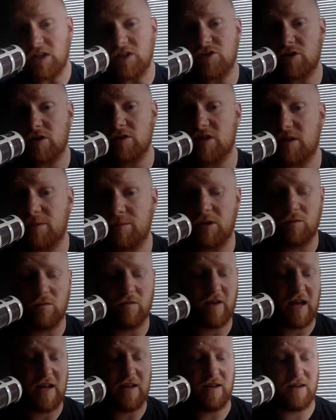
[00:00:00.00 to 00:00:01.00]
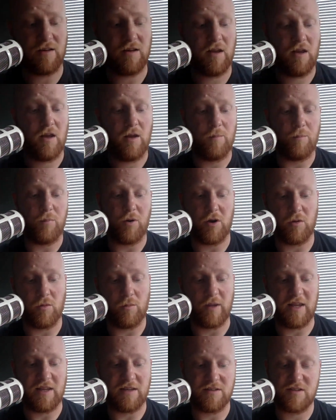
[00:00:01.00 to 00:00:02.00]
So it's something we've added. By all
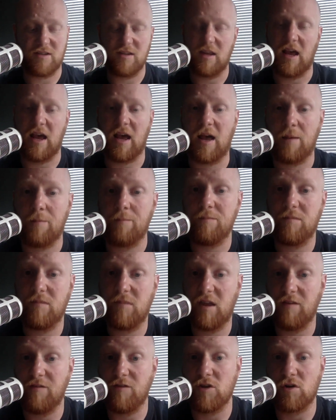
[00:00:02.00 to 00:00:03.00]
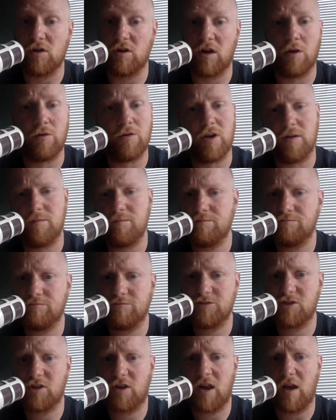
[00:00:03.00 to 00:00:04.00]
means, if you're not an owner,
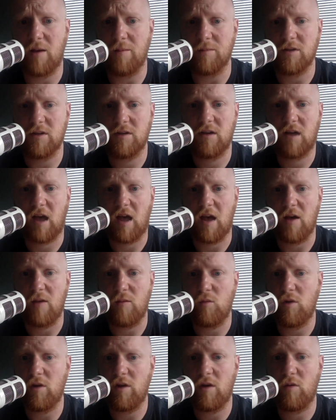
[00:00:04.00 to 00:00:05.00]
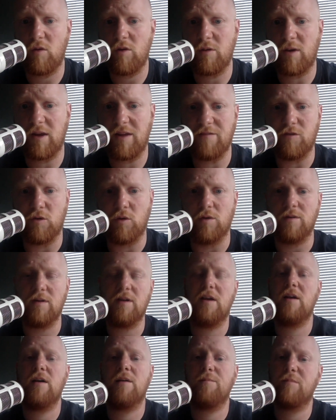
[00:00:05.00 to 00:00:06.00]
sign up. What are you waiting for?
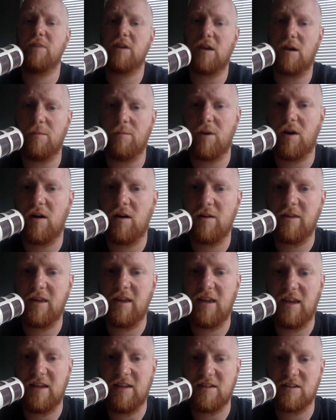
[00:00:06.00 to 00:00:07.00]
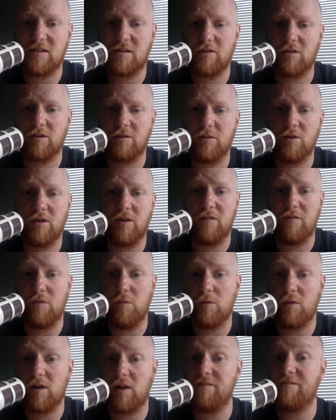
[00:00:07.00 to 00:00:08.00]
Become part of the East Thurrock Community
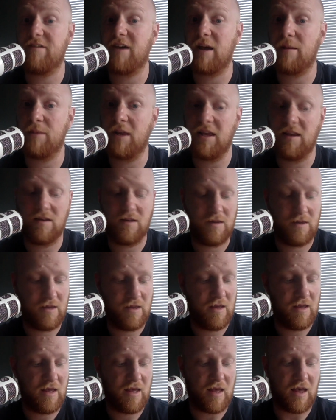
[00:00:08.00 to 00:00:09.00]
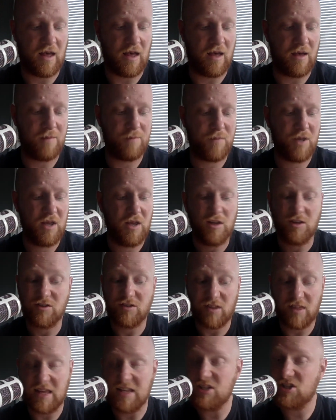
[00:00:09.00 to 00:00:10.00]
Football Club family.
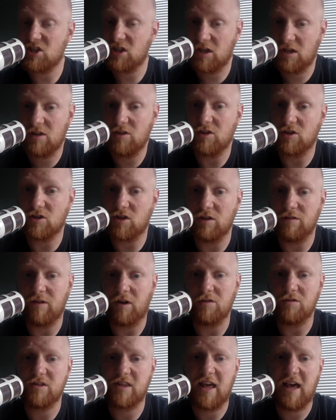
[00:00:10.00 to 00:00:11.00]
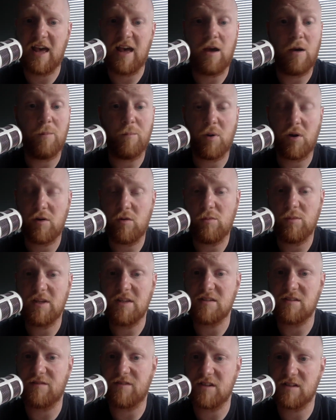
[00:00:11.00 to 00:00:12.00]
So that's the two votes there. And by all
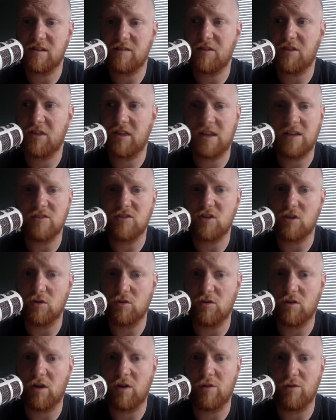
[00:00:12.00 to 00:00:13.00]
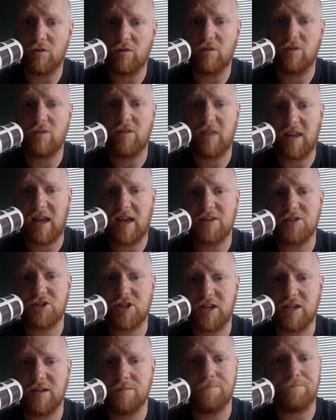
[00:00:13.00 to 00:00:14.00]
means, if there's other things that you're an owner and you think,
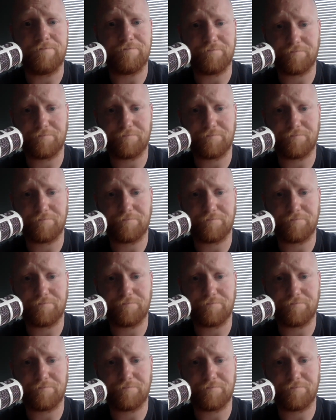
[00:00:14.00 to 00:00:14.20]
actually,